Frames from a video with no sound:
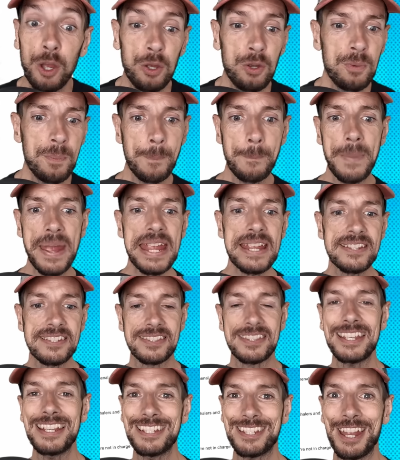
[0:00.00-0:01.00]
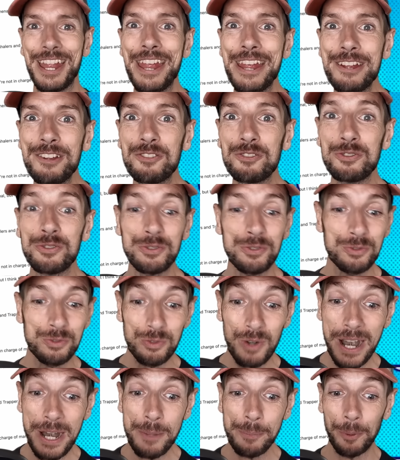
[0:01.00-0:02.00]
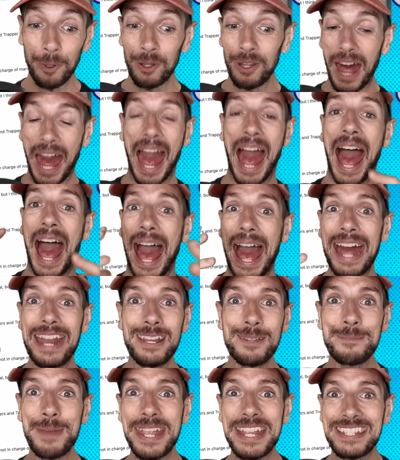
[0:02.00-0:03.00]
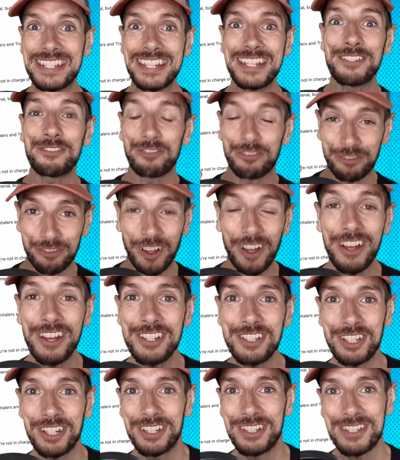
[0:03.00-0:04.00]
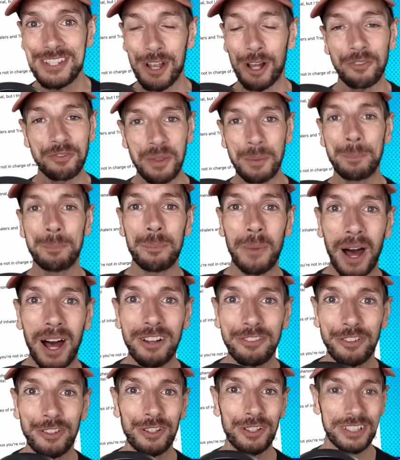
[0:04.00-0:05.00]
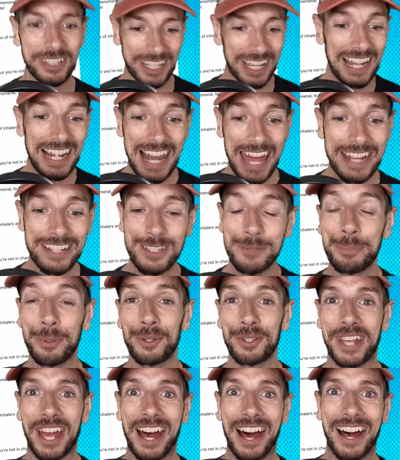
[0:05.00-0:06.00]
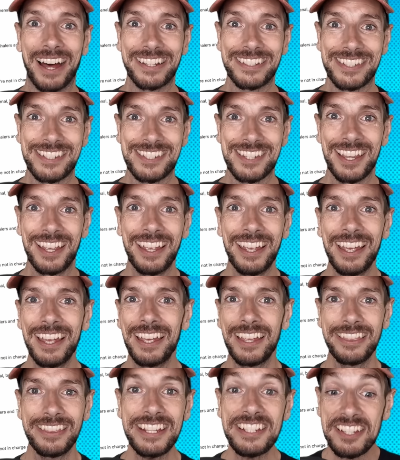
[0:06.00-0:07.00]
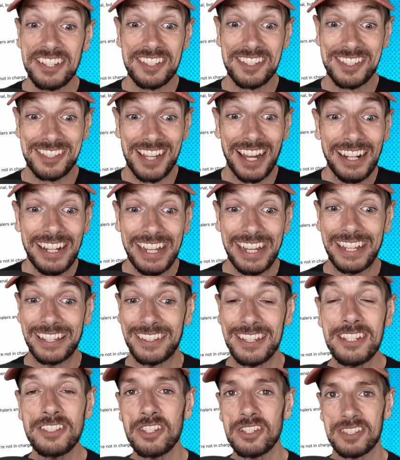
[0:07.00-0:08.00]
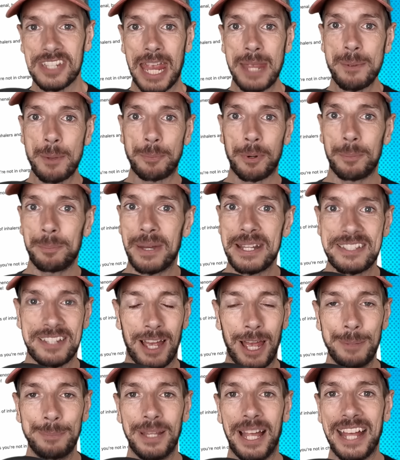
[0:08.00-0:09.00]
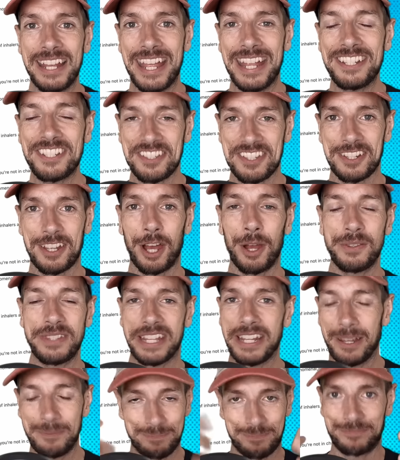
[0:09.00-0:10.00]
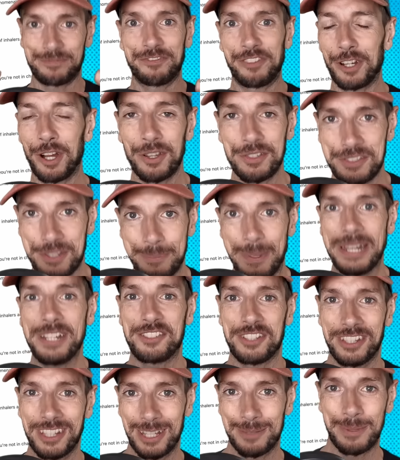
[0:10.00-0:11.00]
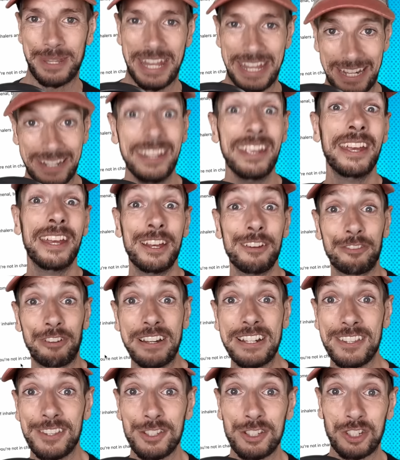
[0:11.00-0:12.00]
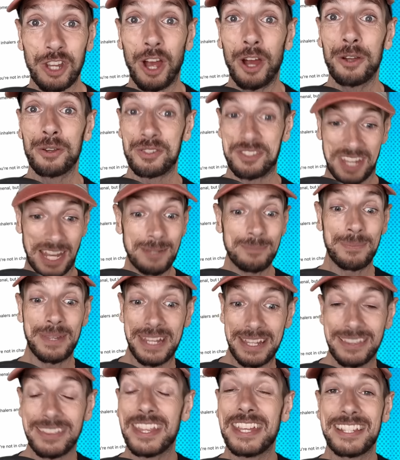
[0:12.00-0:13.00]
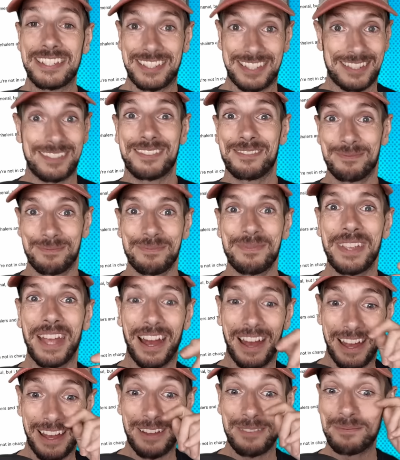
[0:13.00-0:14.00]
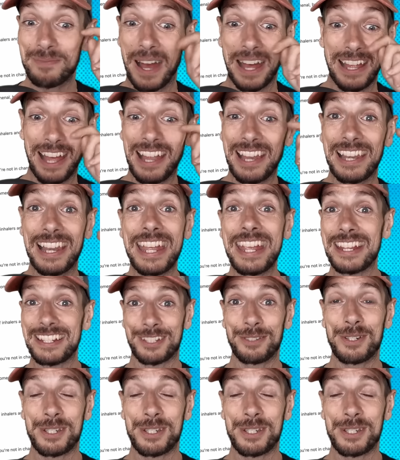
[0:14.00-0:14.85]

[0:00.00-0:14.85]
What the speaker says: who makes these incredible animated versions of the Marvel collectible cards. These are stunning. These just came up on my timeline ages ago, and then I forgot to mention them. And then a friend of the show sent me this a link